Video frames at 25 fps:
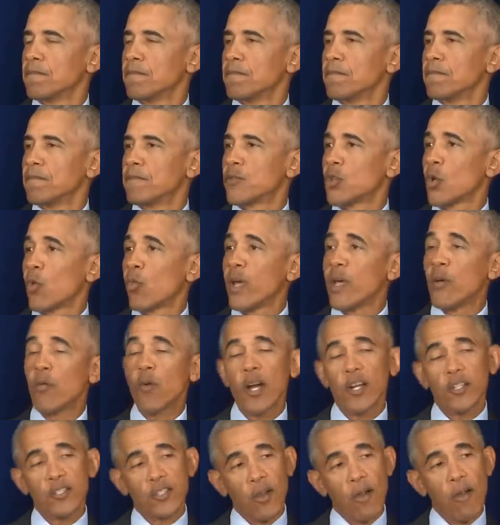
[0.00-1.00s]
So we
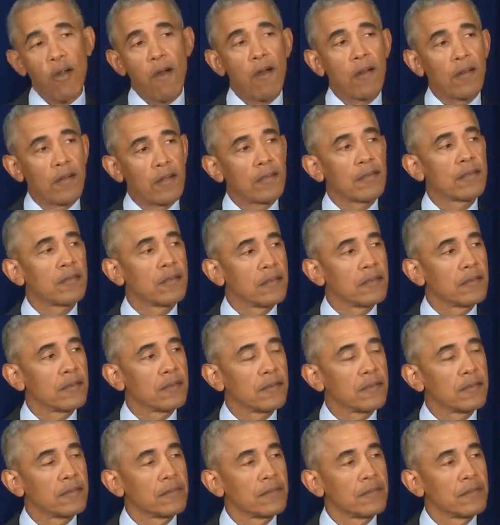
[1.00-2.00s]
worked hard
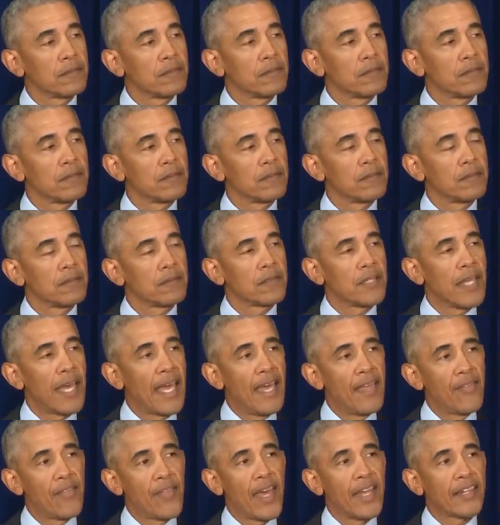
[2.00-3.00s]
to
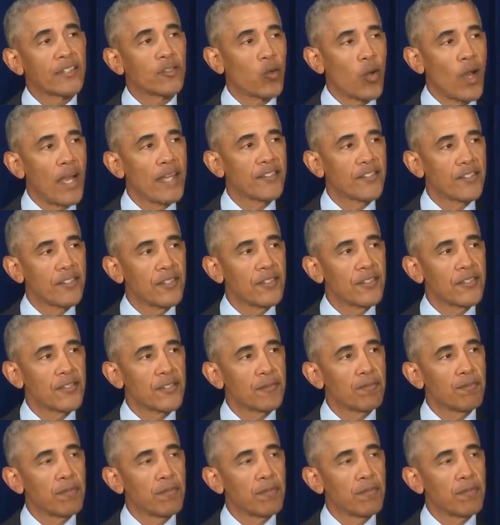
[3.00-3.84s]
end that crisis,